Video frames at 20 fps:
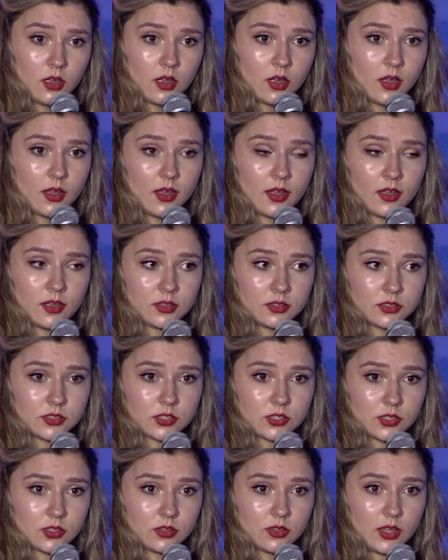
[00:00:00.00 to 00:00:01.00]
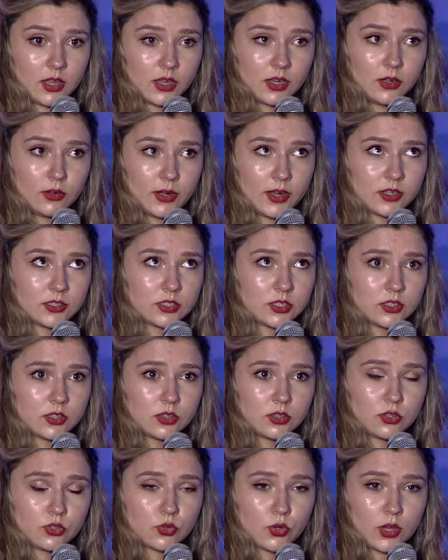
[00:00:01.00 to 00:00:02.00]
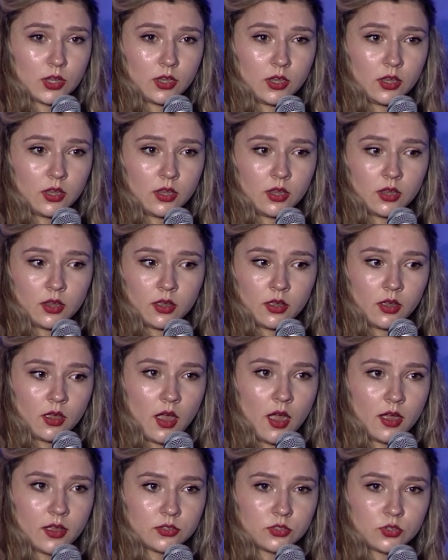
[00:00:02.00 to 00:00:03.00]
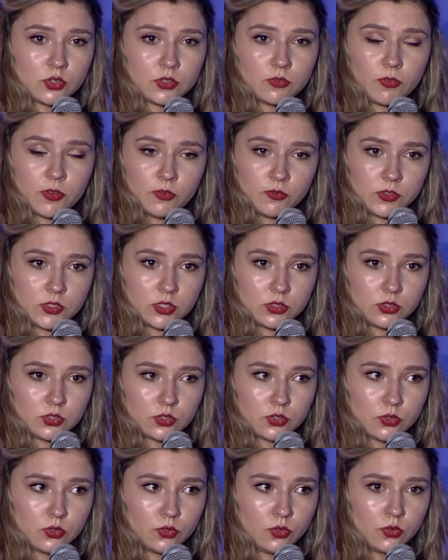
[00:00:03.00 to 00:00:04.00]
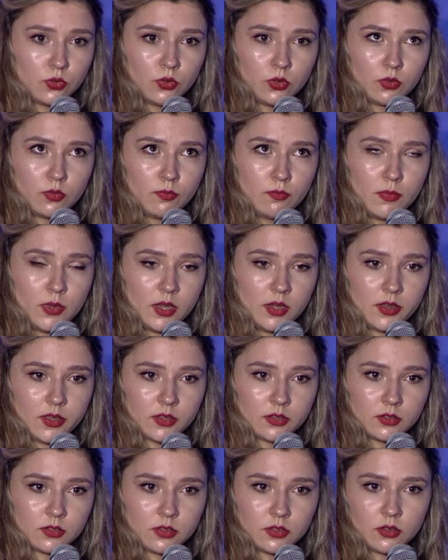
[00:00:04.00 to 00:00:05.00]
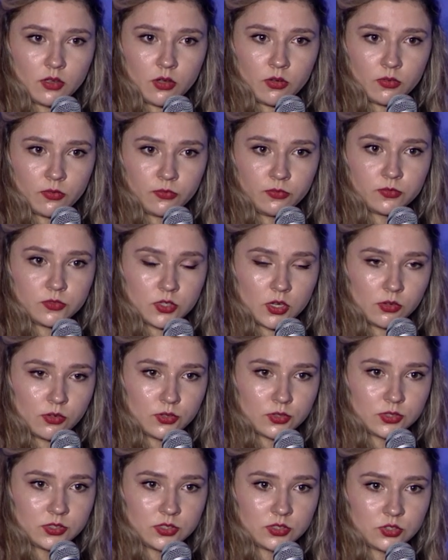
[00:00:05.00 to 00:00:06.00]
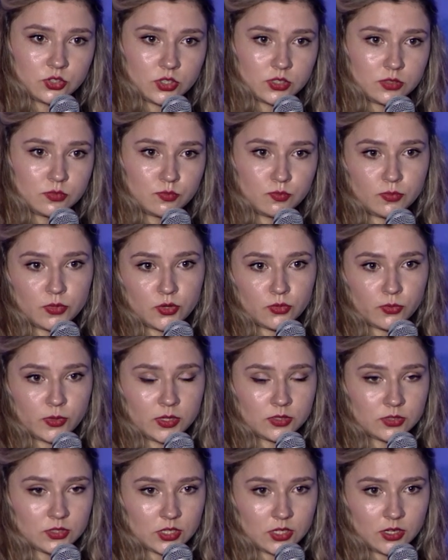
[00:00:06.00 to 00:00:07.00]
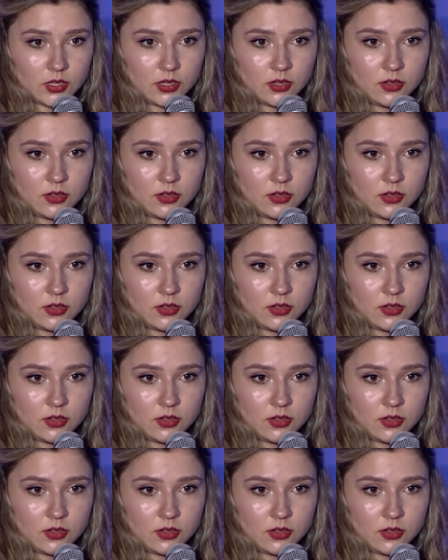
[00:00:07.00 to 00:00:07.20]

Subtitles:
And they collected $352 million just per one day.